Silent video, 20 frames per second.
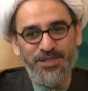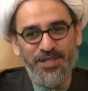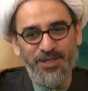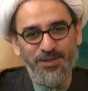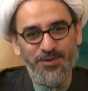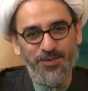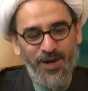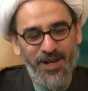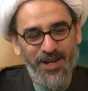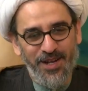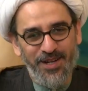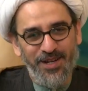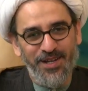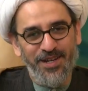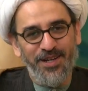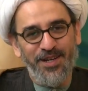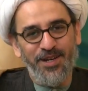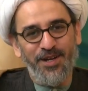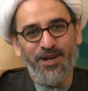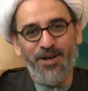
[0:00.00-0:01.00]
as well
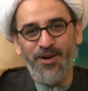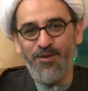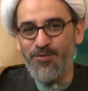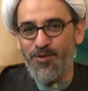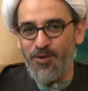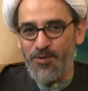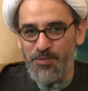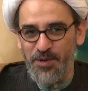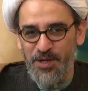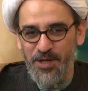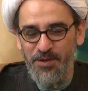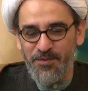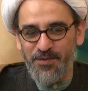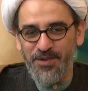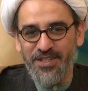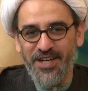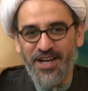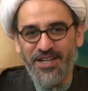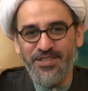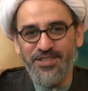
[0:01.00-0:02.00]
for being
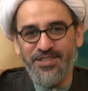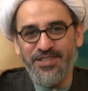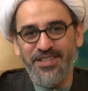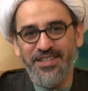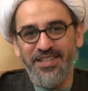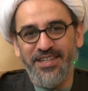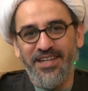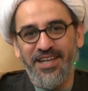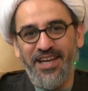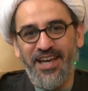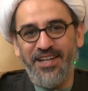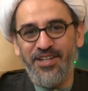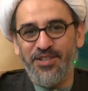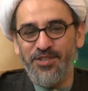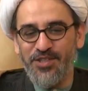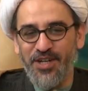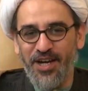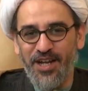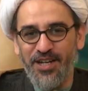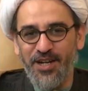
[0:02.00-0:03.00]
with us. And
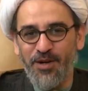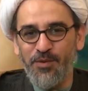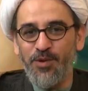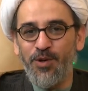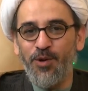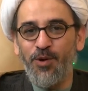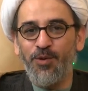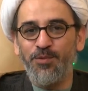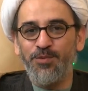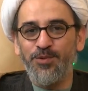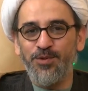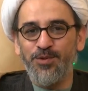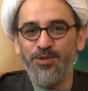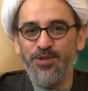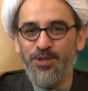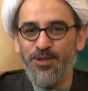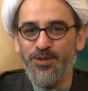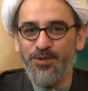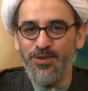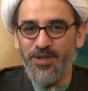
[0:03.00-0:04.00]
inshallah, we'll hope to see
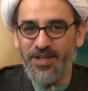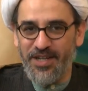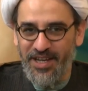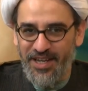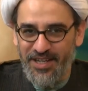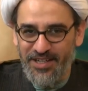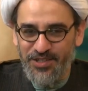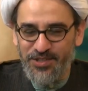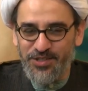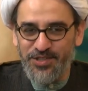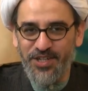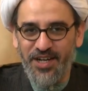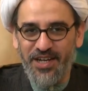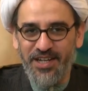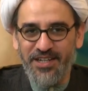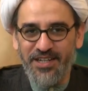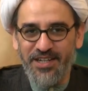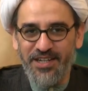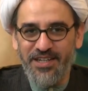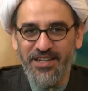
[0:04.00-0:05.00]
you again,
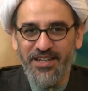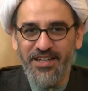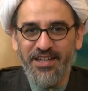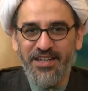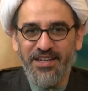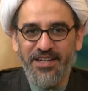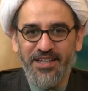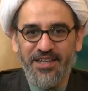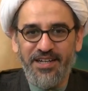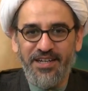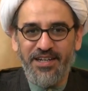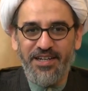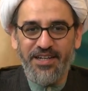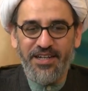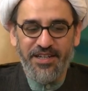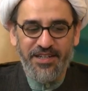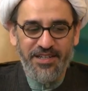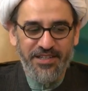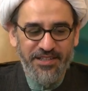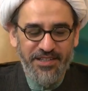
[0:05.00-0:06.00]
inshallah,
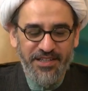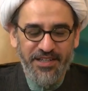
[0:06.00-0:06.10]
in the